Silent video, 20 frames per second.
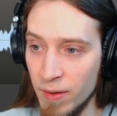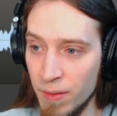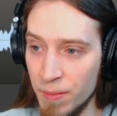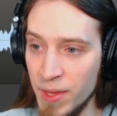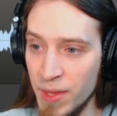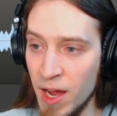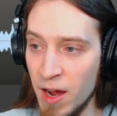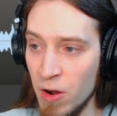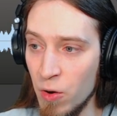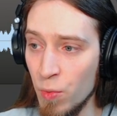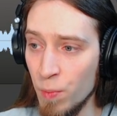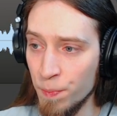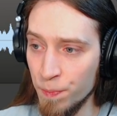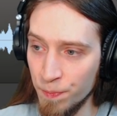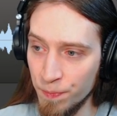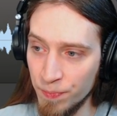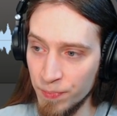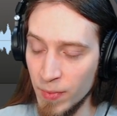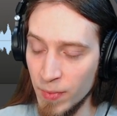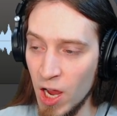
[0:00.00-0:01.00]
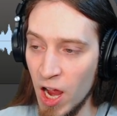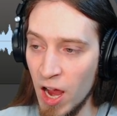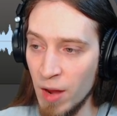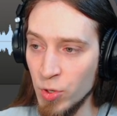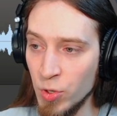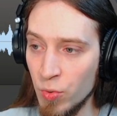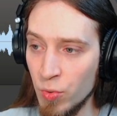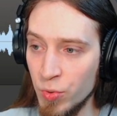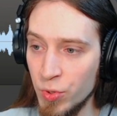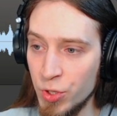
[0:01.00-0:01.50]
Now, I'm
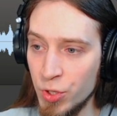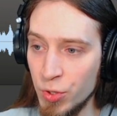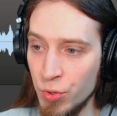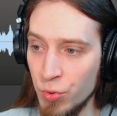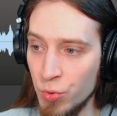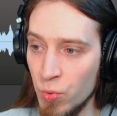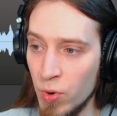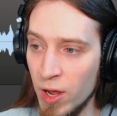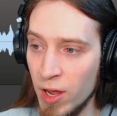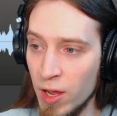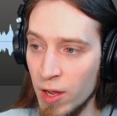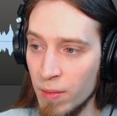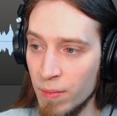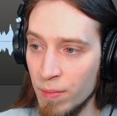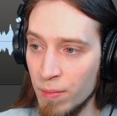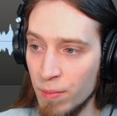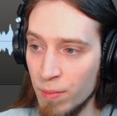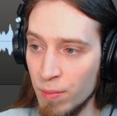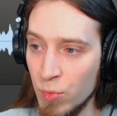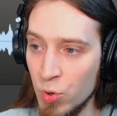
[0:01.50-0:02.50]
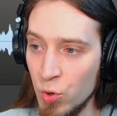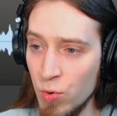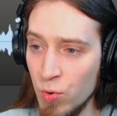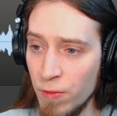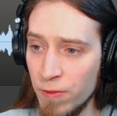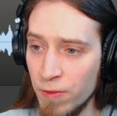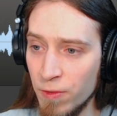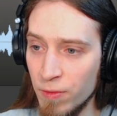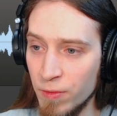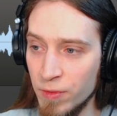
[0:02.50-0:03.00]
going to
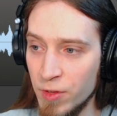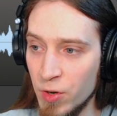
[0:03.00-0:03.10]
move